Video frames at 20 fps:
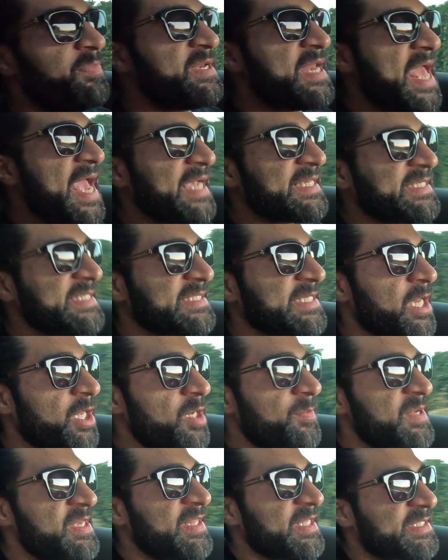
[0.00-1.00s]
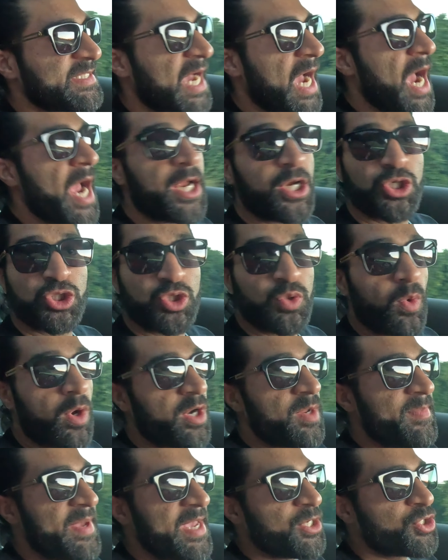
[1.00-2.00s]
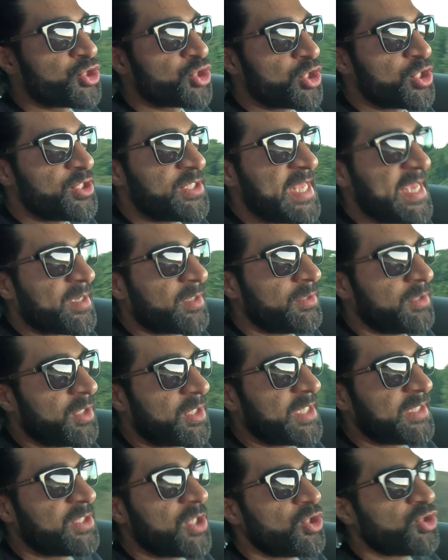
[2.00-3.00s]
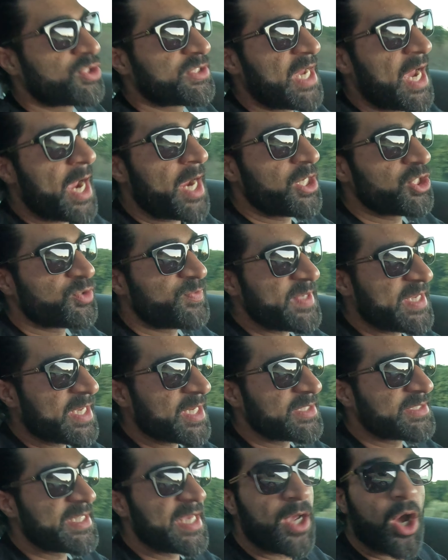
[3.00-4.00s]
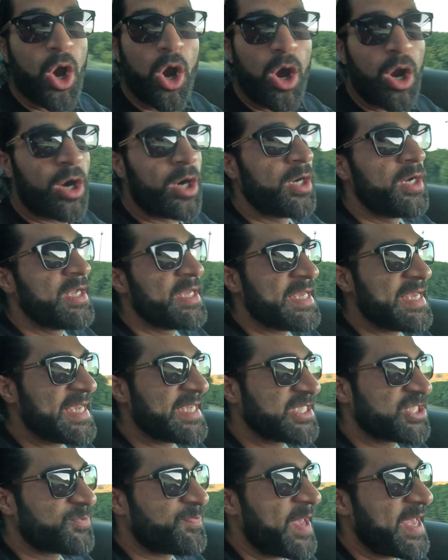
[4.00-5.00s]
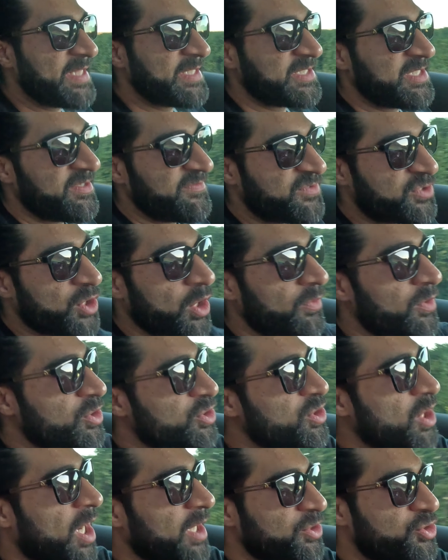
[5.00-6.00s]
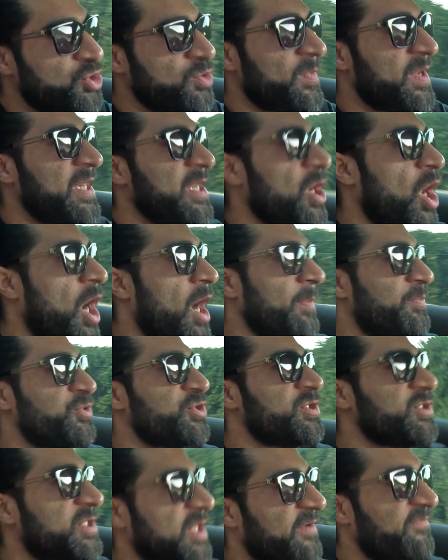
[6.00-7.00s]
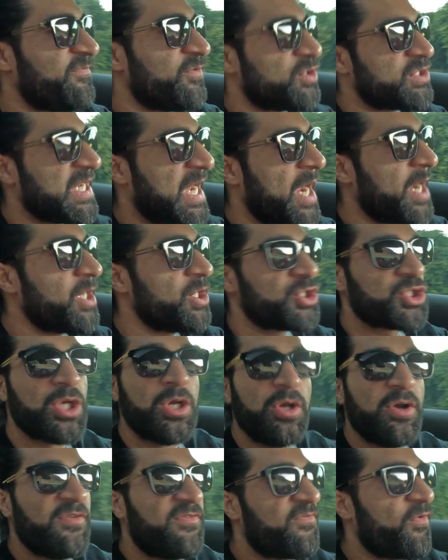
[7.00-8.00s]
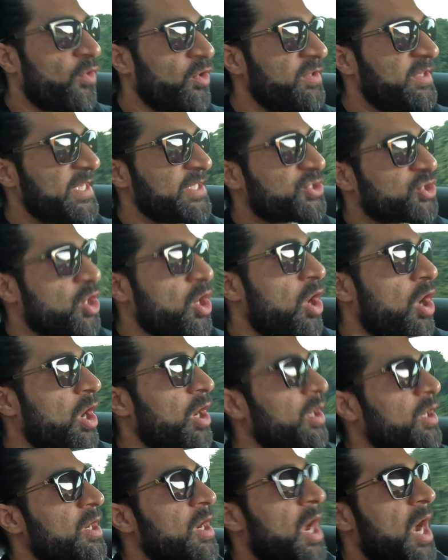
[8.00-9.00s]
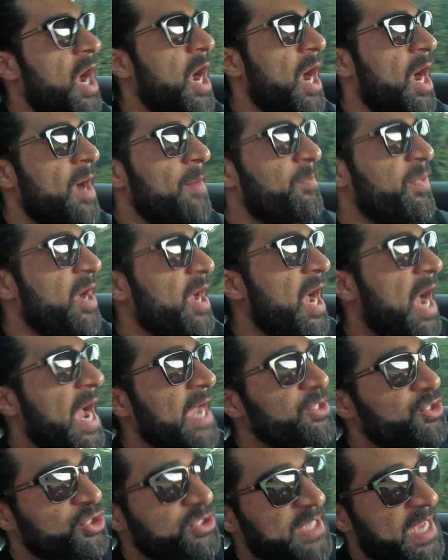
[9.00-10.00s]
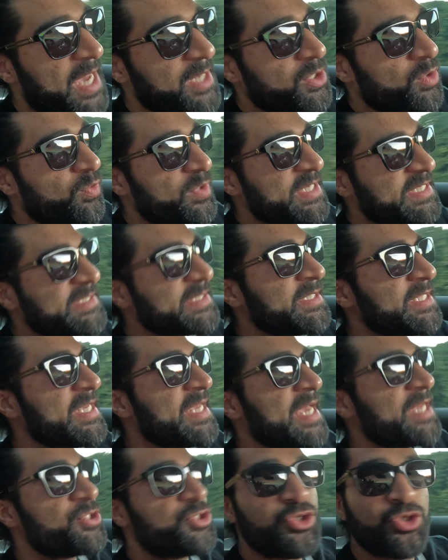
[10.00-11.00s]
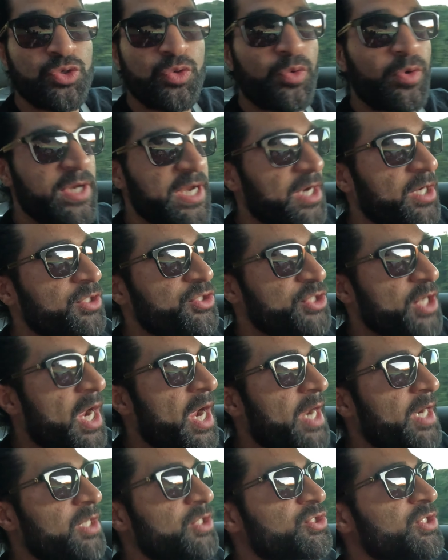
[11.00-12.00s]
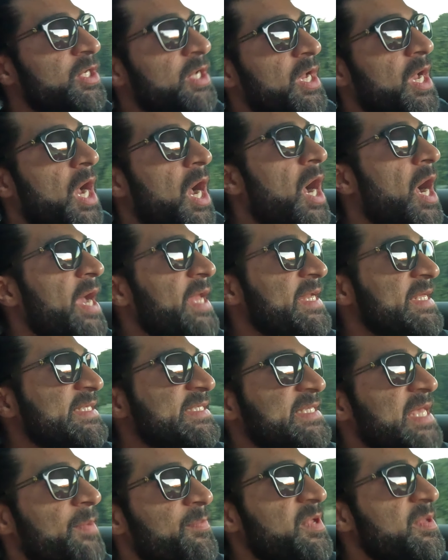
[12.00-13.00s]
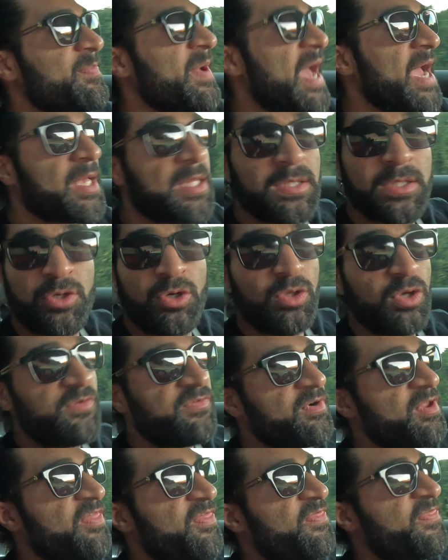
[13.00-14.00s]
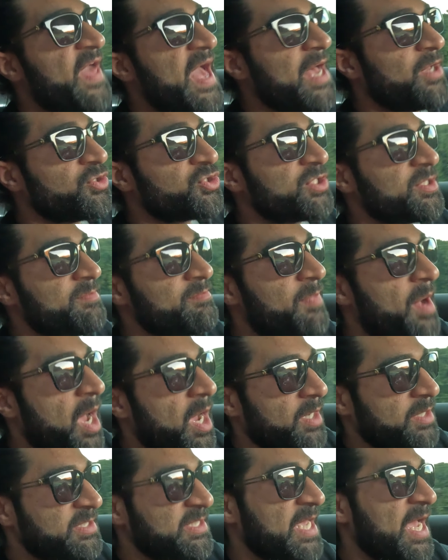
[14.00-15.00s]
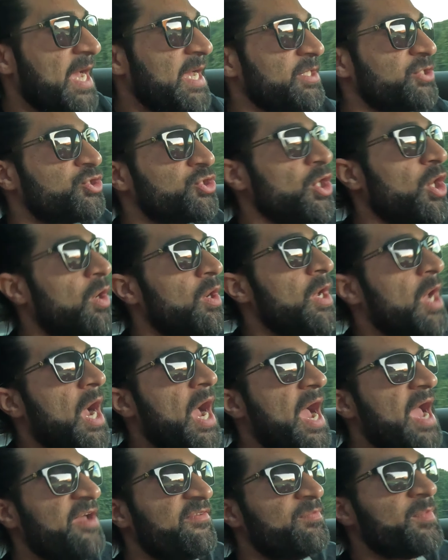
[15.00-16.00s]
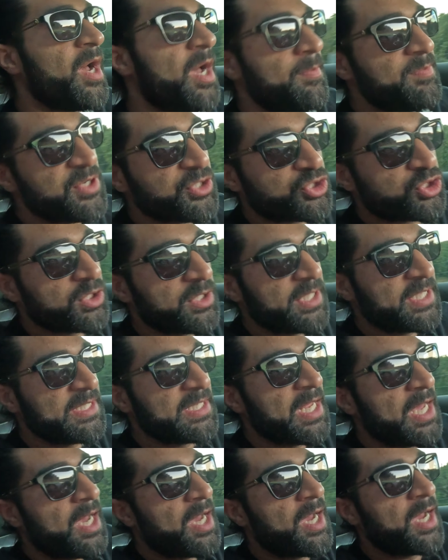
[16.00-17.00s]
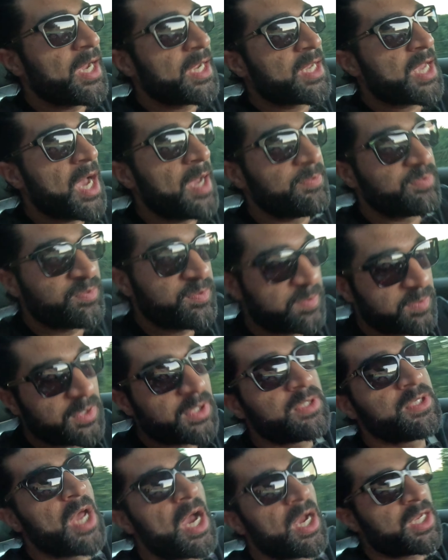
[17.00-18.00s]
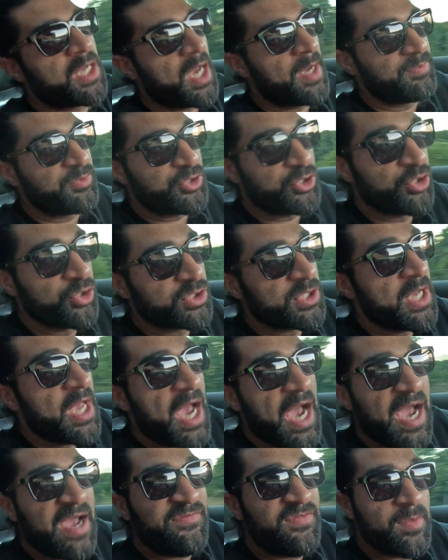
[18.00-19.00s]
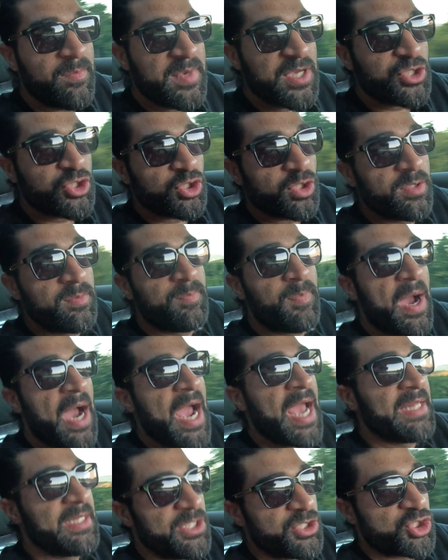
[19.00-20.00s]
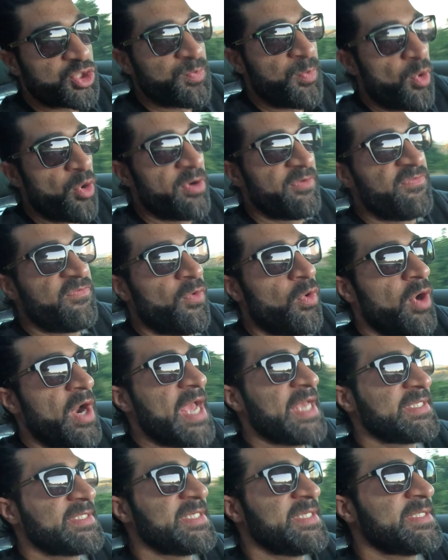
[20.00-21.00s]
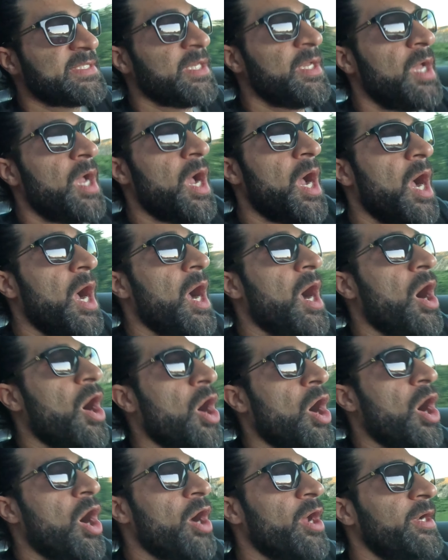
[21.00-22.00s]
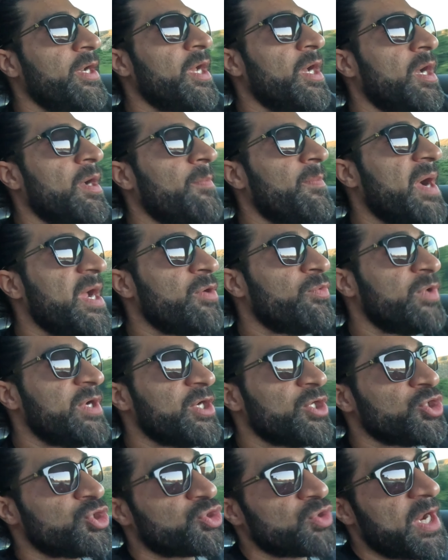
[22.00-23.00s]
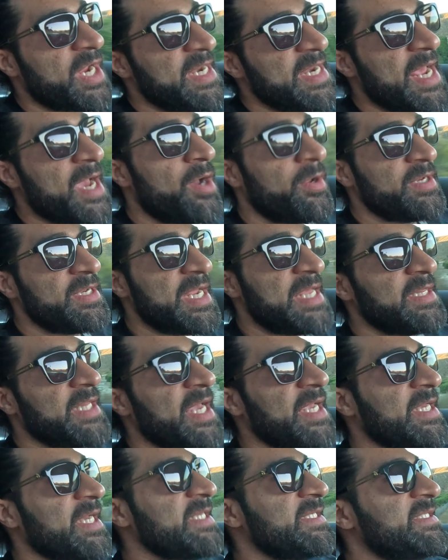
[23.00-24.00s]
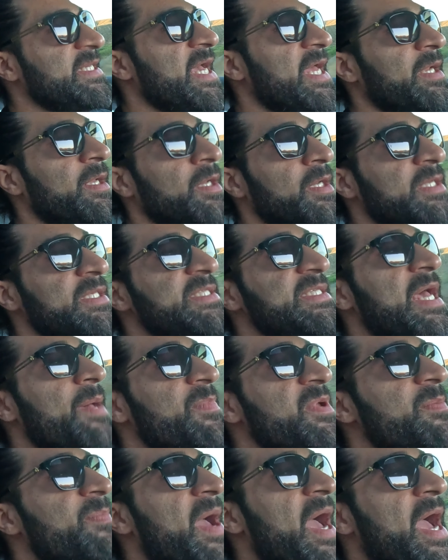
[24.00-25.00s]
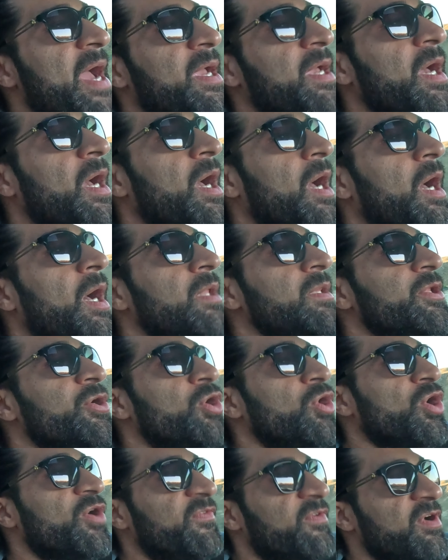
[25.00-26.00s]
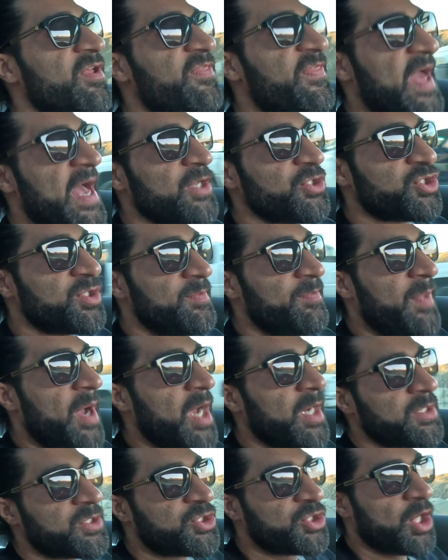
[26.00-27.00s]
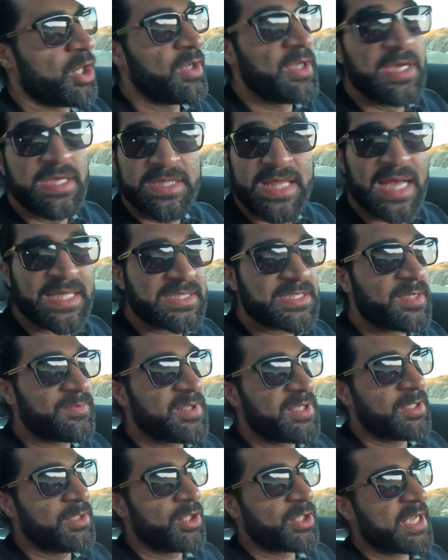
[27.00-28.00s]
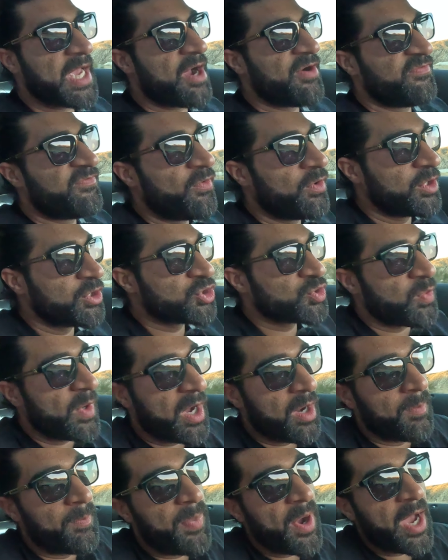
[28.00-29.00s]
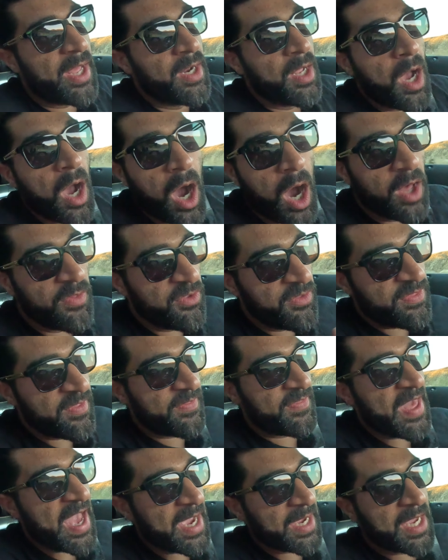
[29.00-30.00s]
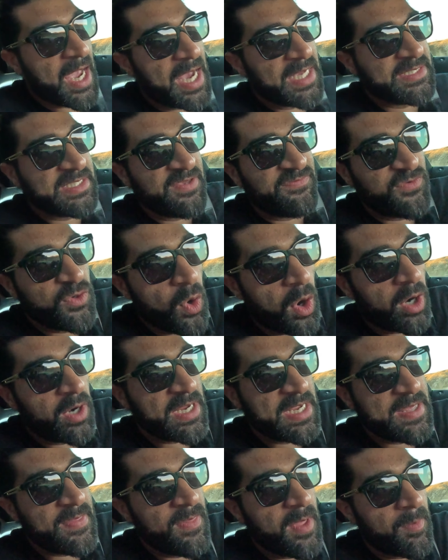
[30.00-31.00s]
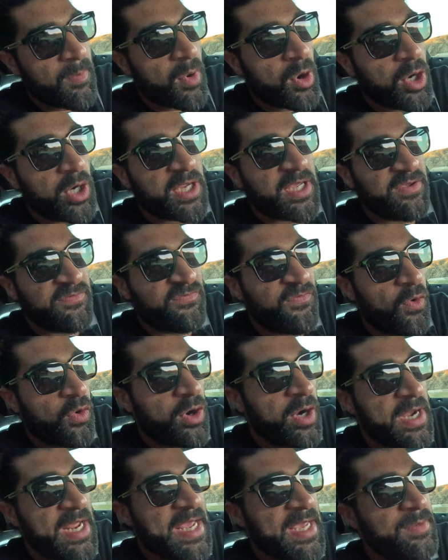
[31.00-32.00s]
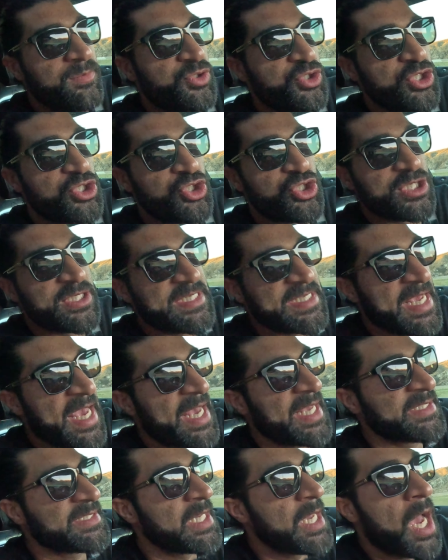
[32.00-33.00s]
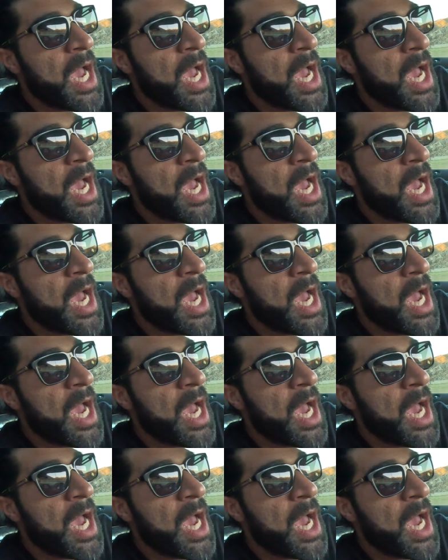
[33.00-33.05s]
next is gonna be the tires. You wanna make sure you take a look at those tires, because they are expensive. So there's not too many options uh, for tires for this car, uh, but I just had to recently get two rear tires, uh, and it set me back a little over a thousand bucks, guys. So I have uh, Michelin uh, Cup, not Cup twos, I have the Michelin Pilot Sport four S's uh, on uh, my rears right now, and, and like I said, set me back uh, a little over a thousand bucks. So that's something to look out for as well. But other than that, guys, if you are in the market for an A M G G T S,